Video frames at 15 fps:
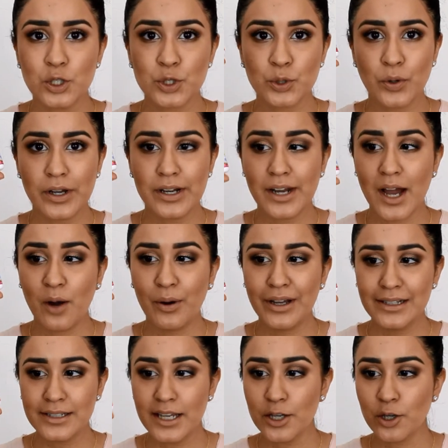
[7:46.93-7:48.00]
So I now
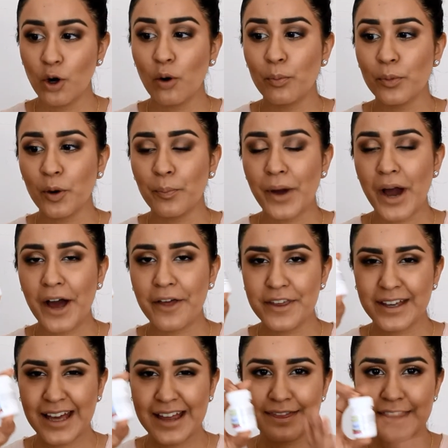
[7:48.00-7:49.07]
I take
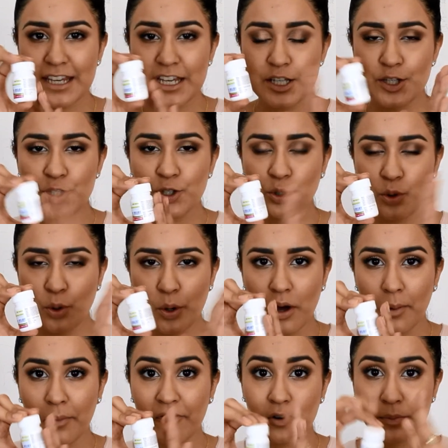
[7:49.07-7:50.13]
homeopathic, and these do
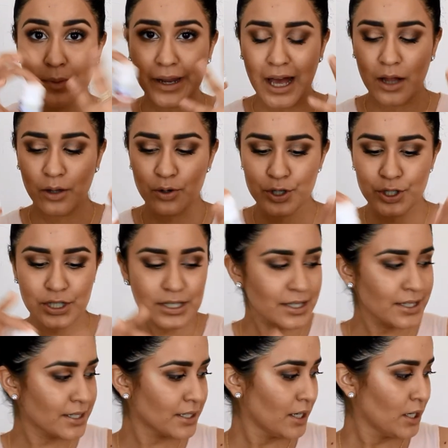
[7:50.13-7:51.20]
help for my
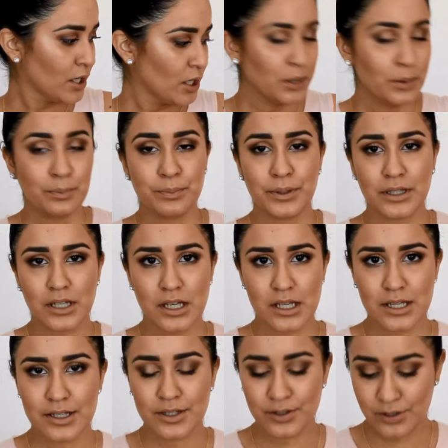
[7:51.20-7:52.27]
allergies
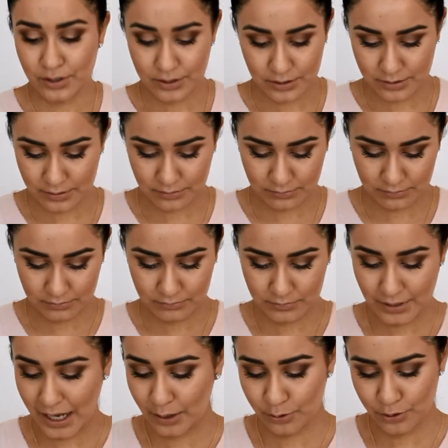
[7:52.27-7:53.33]
because just
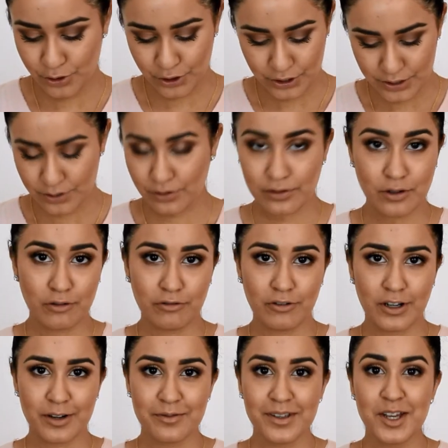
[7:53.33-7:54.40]
allergies are no
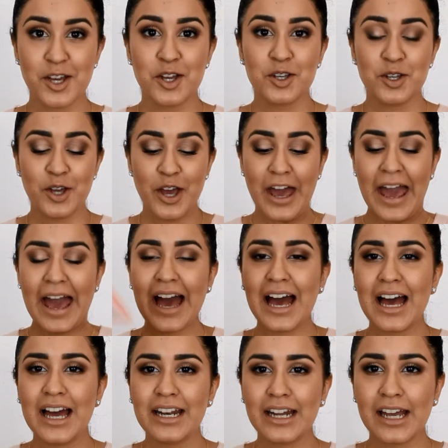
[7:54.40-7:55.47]
fun.
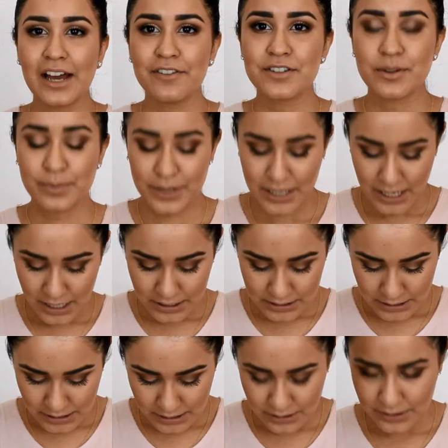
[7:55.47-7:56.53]
And I have some
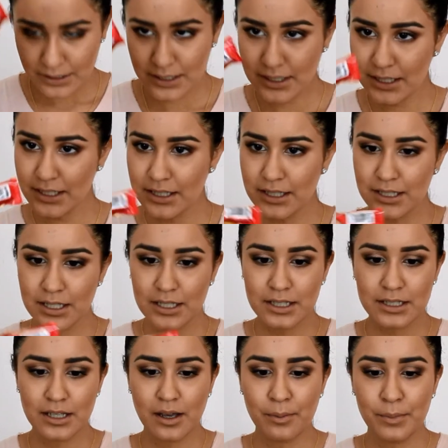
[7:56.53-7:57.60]
candy. This is
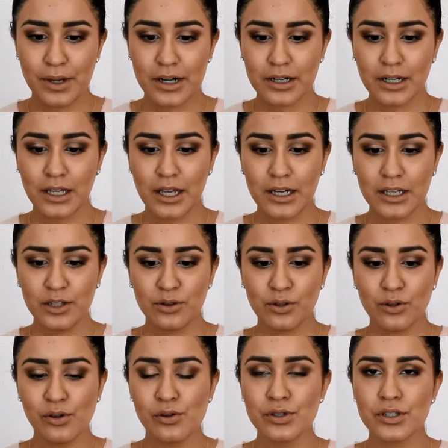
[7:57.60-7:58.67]
some
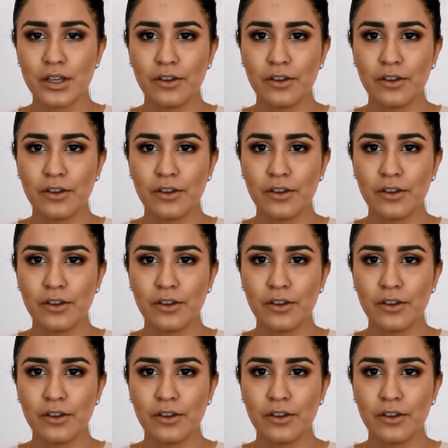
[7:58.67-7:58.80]
rellenitos.